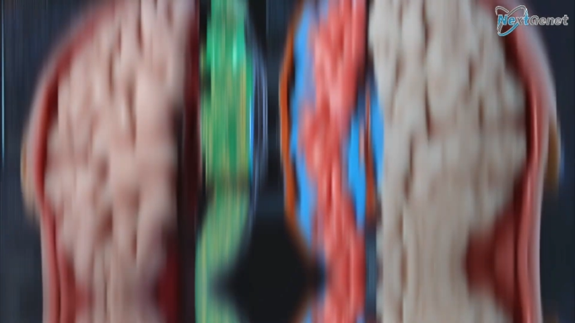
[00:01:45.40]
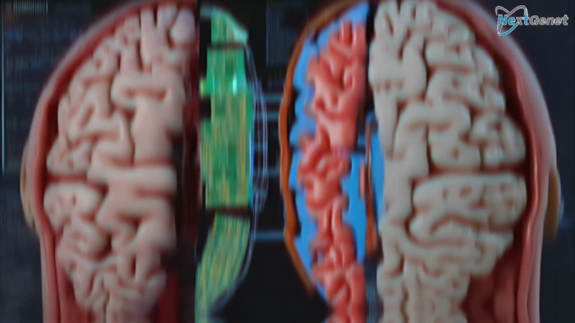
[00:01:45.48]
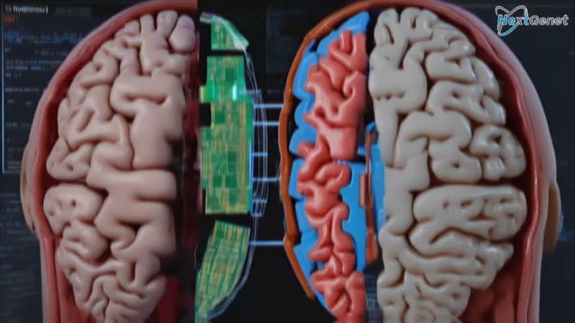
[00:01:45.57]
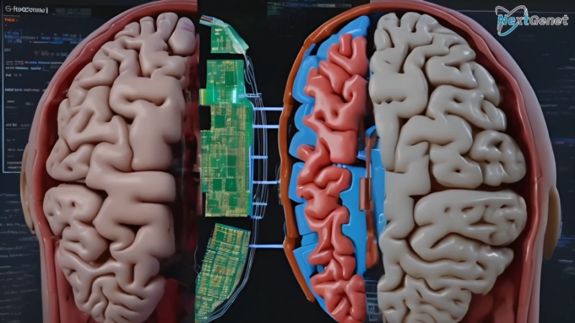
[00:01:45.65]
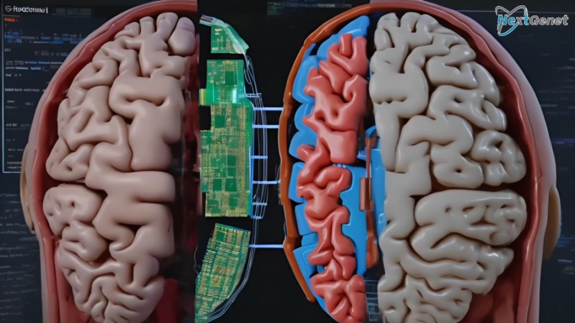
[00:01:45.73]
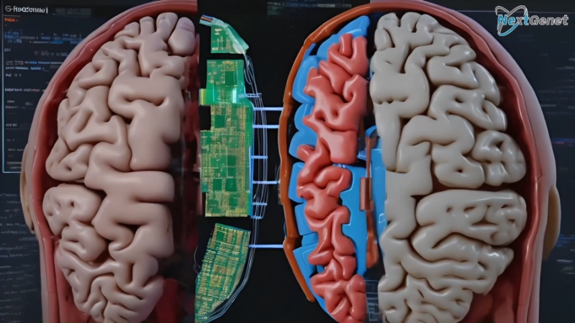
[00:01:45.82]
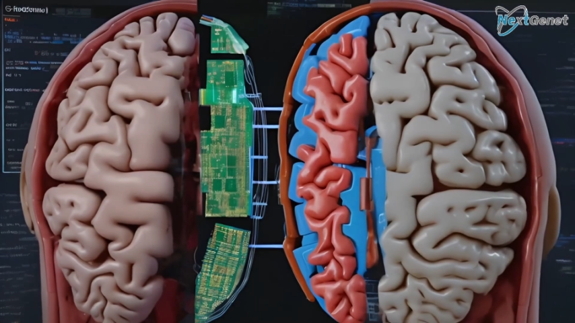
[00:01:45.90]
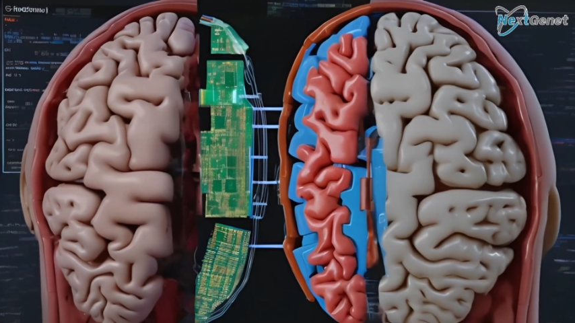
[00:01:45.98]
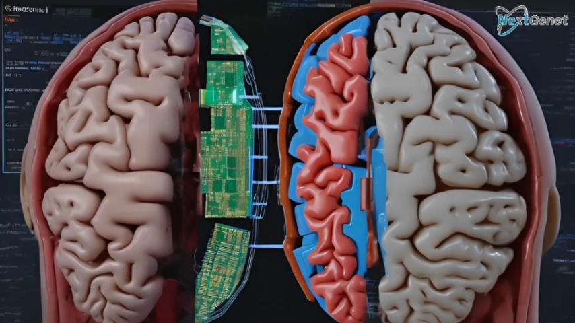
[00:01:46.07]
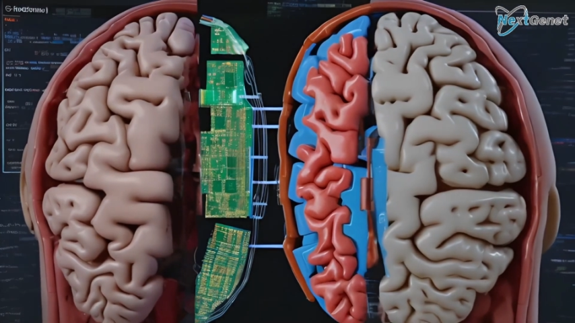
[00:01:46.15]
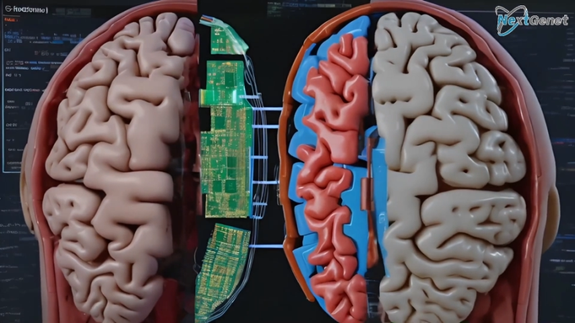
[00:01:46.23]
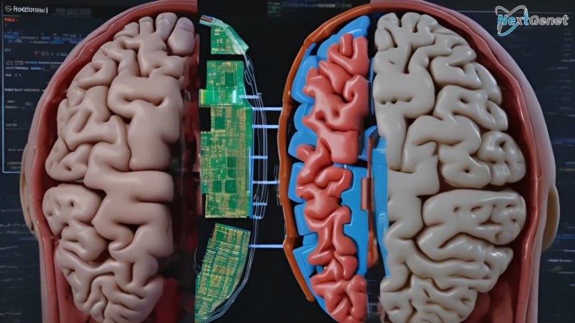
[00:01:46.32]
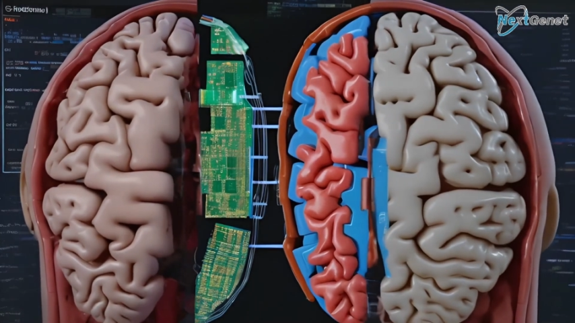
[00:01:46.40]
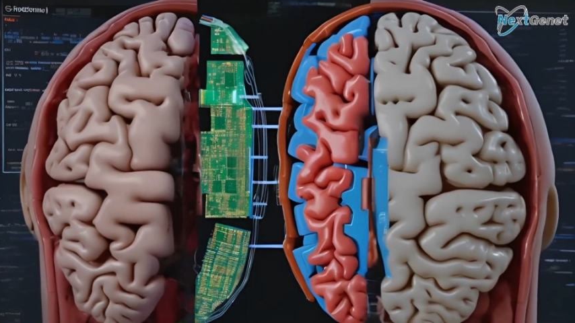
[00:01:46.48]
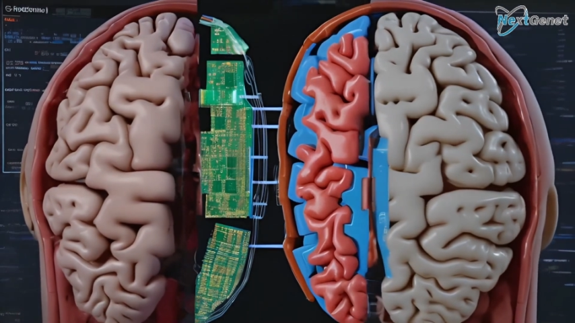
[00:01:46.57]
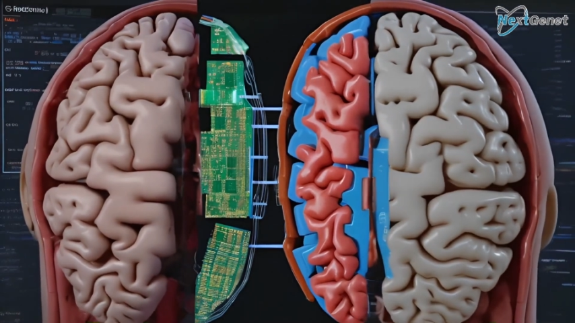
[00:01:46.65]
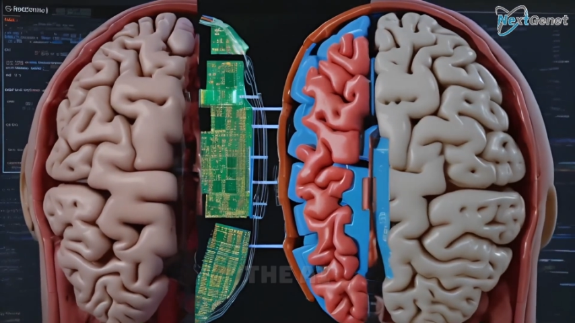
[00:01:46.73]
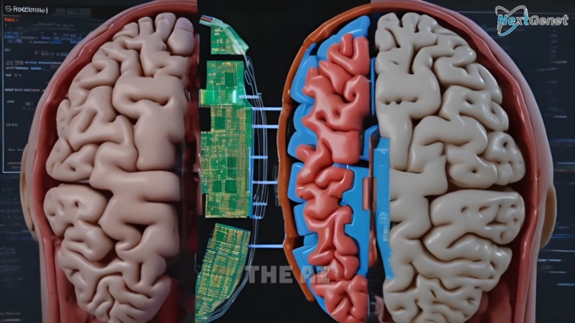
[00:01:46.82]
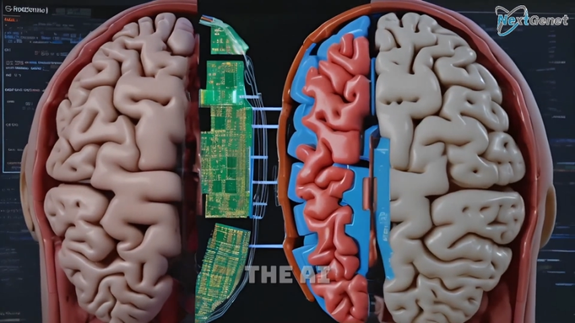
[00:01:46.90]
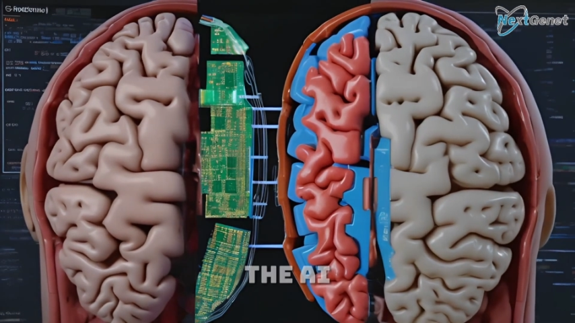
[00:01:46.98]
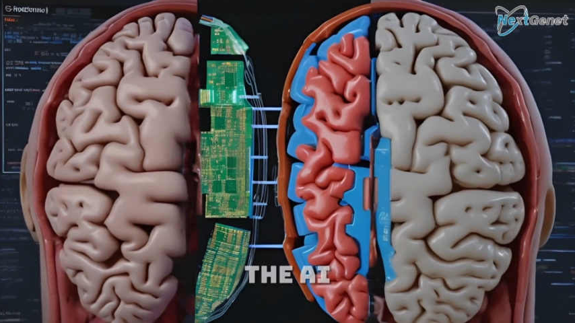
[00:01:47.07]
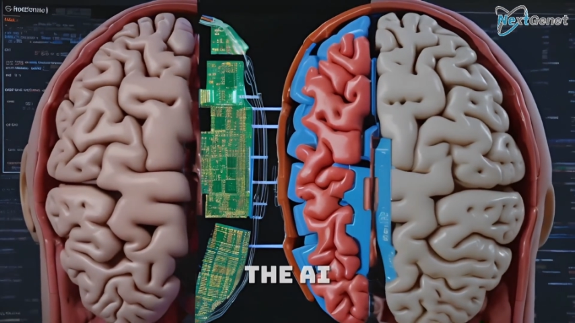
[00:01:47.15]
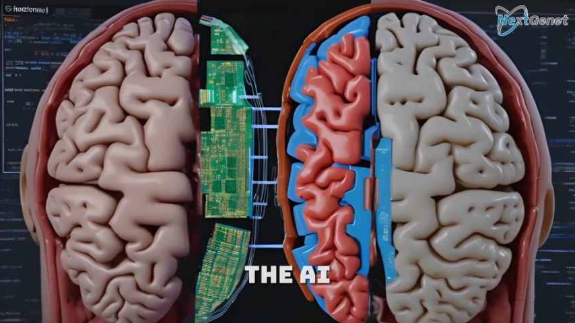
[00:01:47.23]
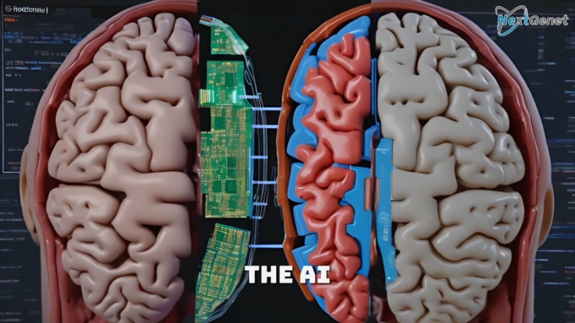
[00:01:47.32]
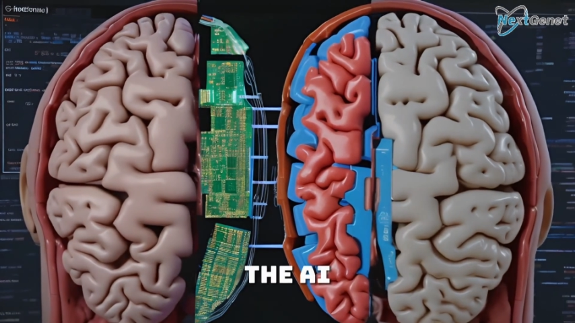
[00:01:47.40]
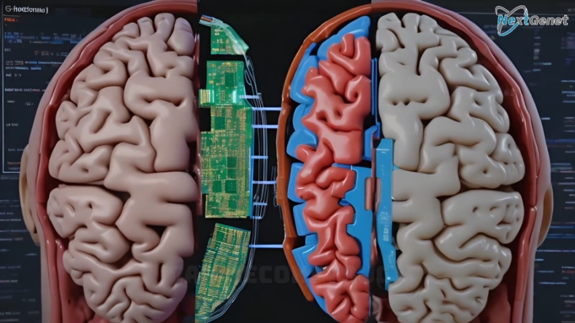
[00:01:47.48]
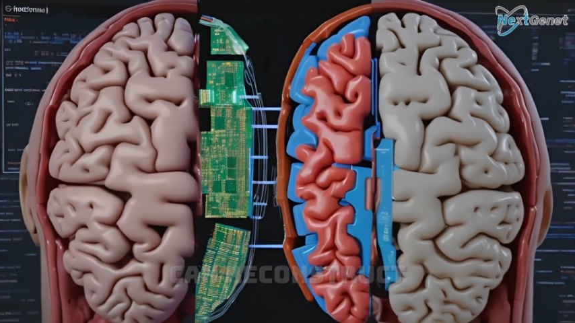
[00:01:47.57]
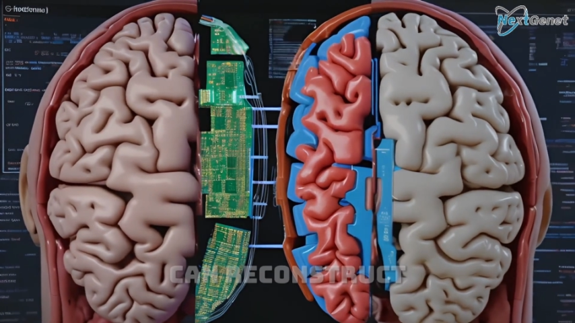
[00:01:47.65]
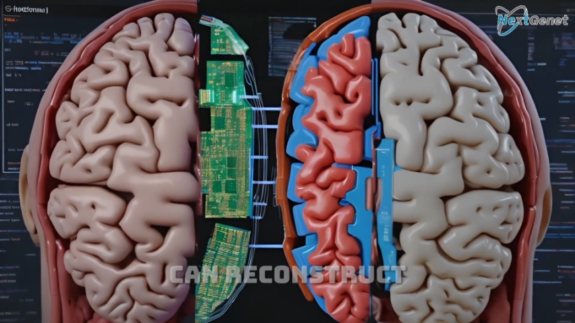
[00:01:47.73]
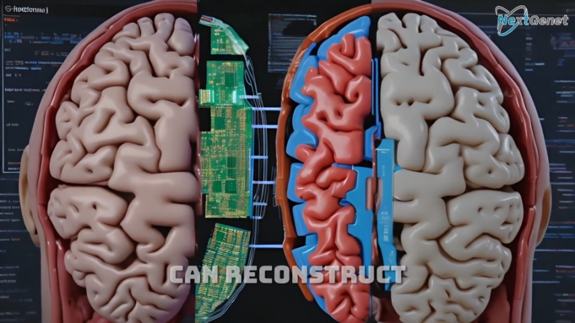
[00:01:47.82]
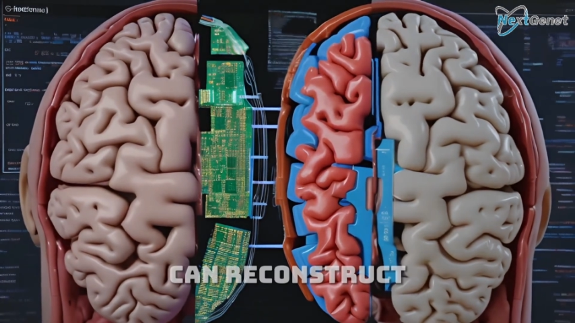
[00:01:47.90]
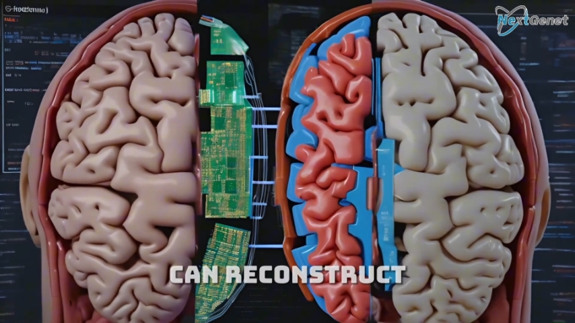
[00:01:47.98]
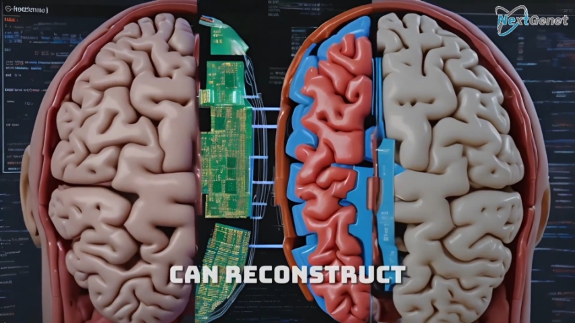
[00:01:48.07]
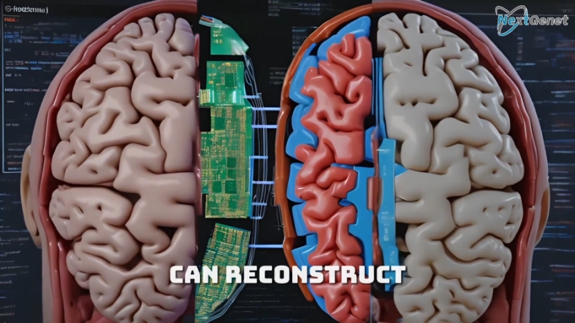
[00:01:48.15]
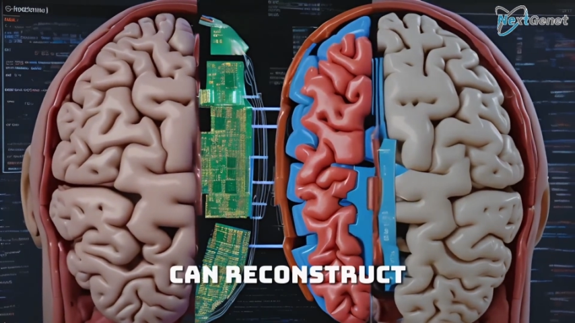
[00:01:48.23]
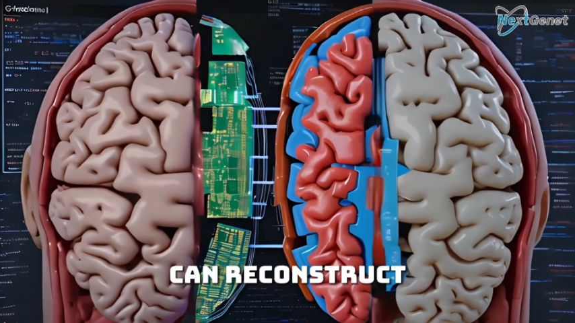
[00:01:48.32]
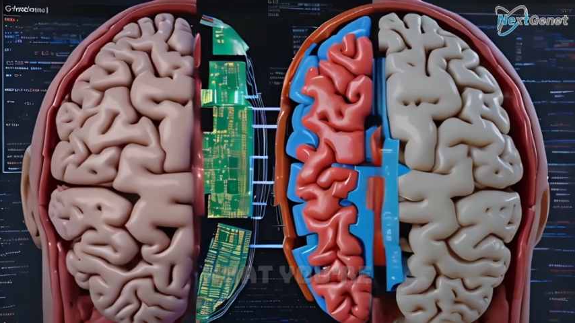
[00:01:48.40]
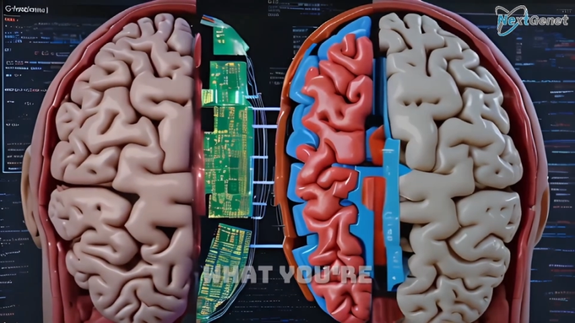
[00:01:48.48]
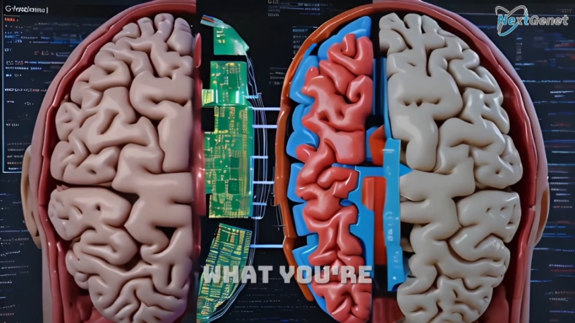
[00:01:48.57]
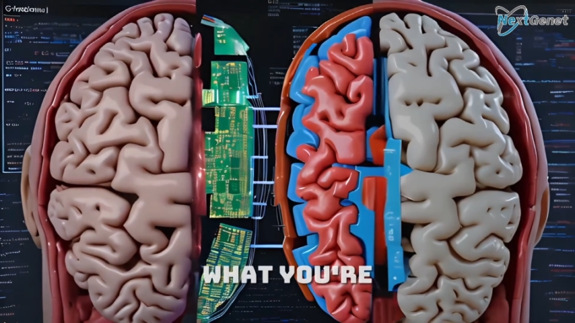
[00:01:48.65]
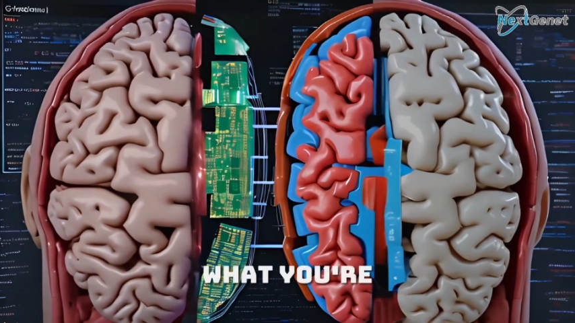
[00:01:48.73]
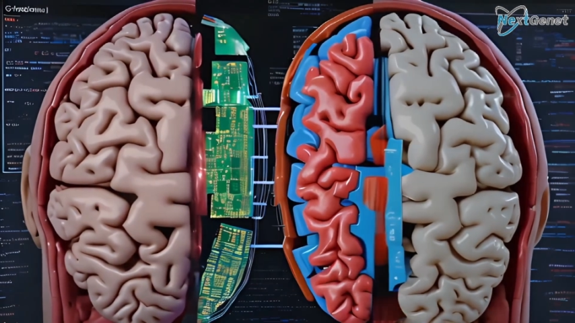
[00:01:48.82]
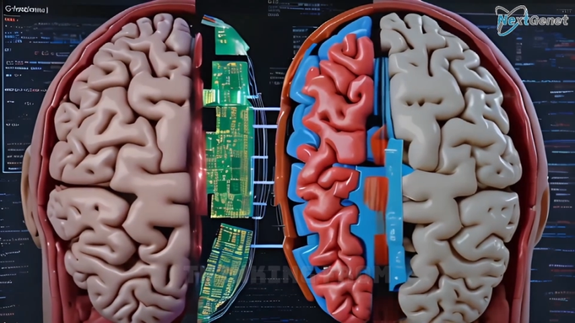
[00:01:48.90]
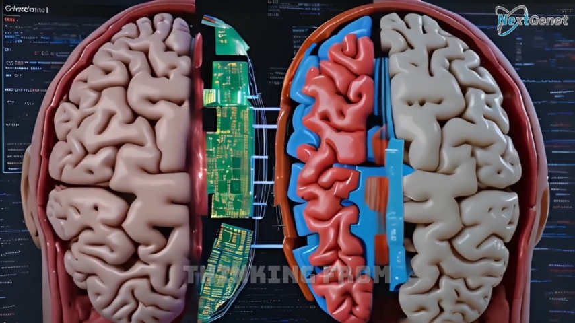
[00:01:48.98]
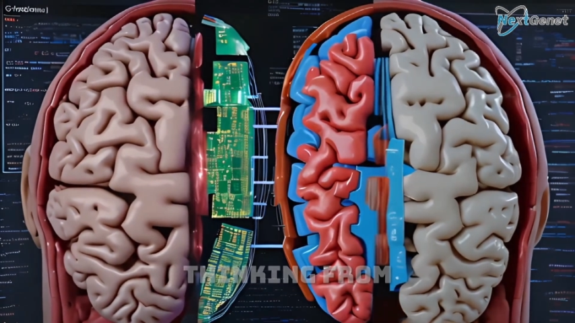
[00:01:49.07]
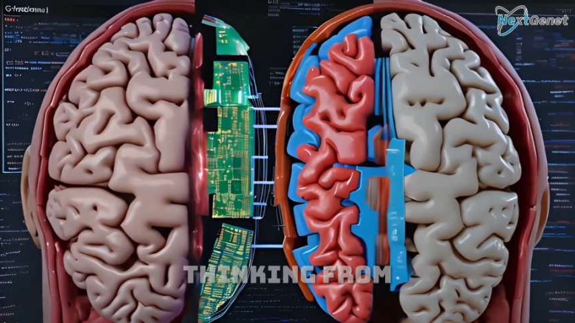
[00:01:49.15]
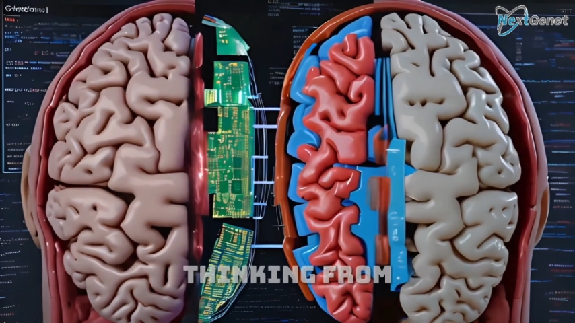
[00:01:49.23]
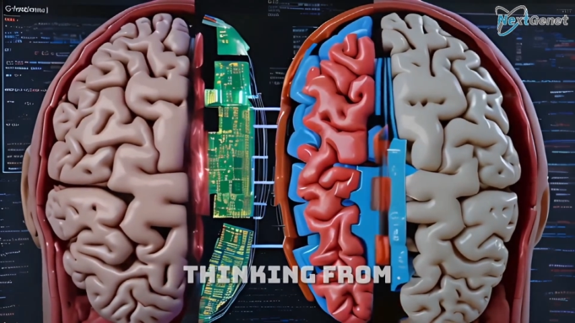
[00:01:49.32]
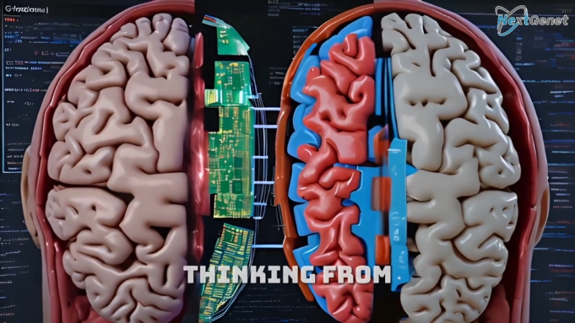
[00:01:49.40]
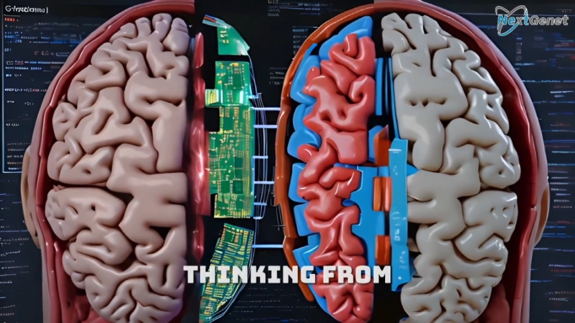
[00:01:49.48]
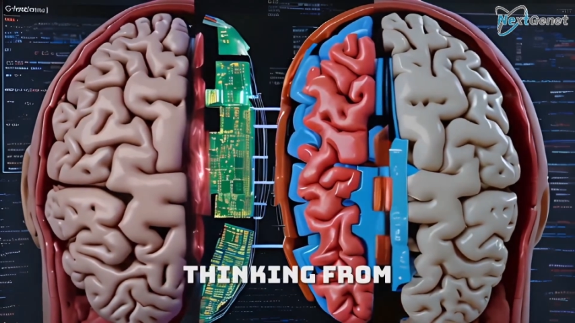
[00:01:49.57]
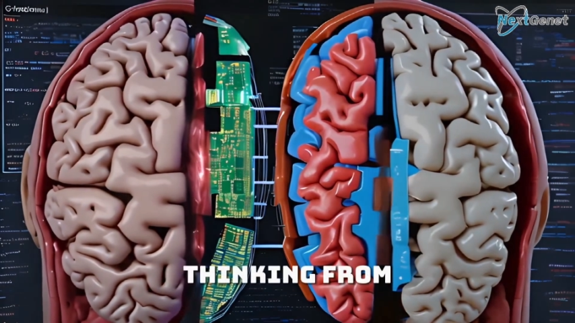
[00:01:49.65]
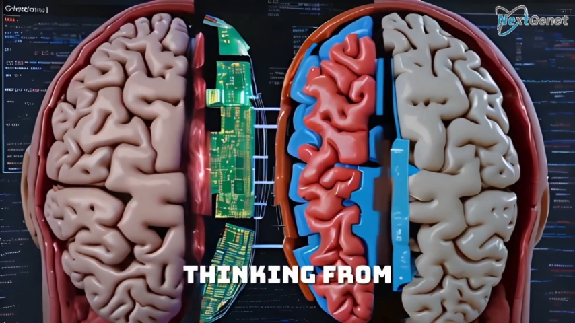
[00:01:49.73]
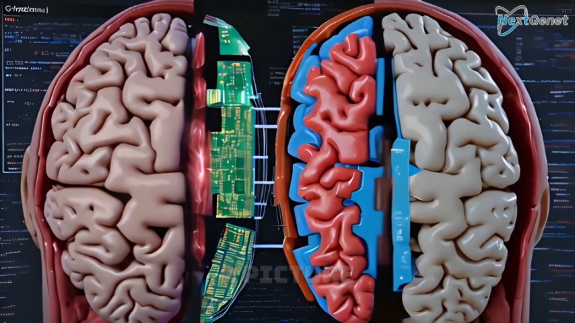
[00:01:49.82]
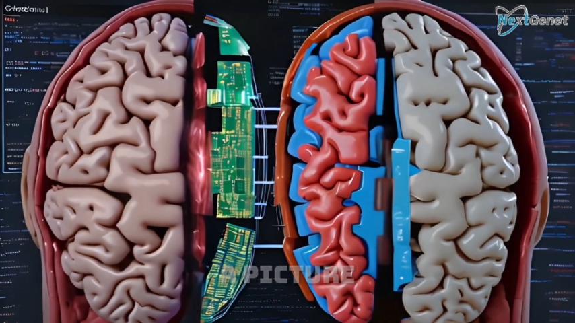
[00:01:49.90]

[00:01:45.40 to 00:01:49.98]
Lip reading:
No face is visible, so there are no lips to read.